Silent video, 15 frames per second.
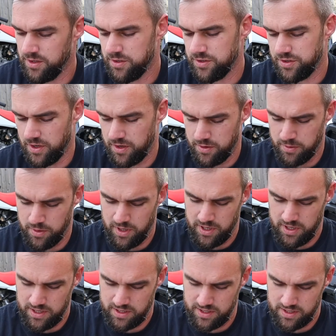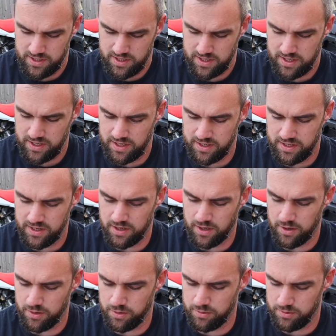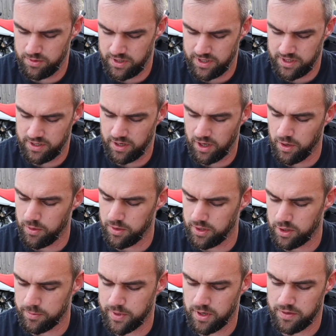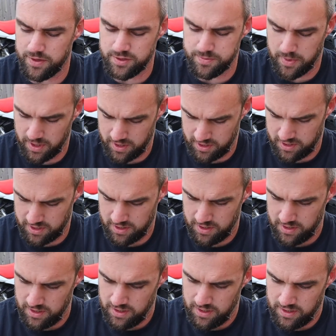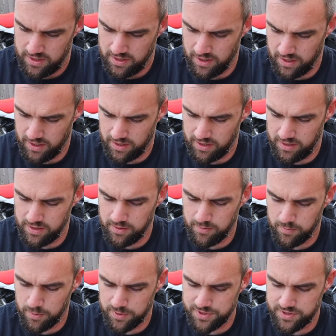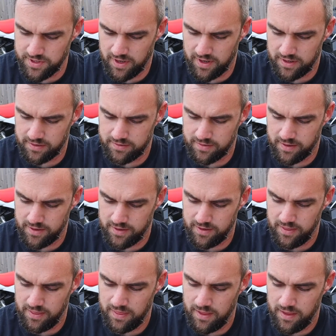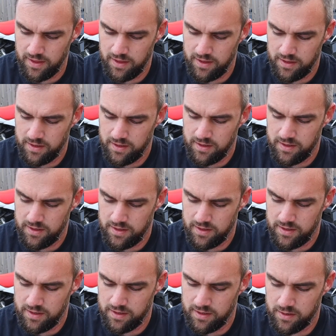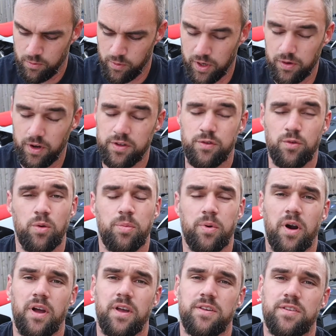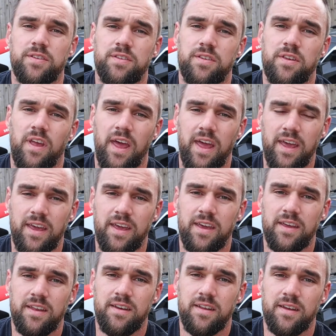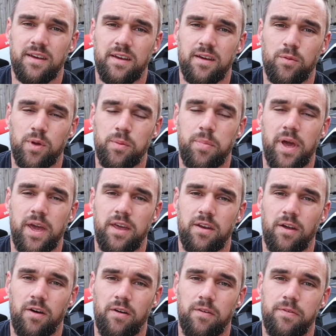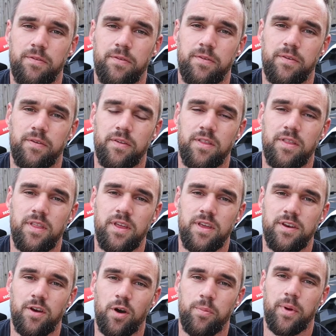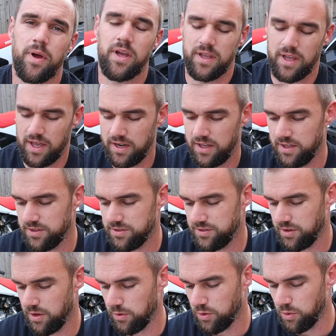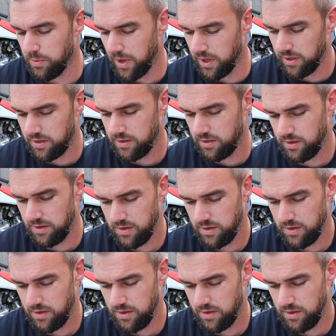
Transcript: So he did owe a little bit on this bike. It was not a ton. We agreed to a price, and we paid off the dirt bike at his local bank,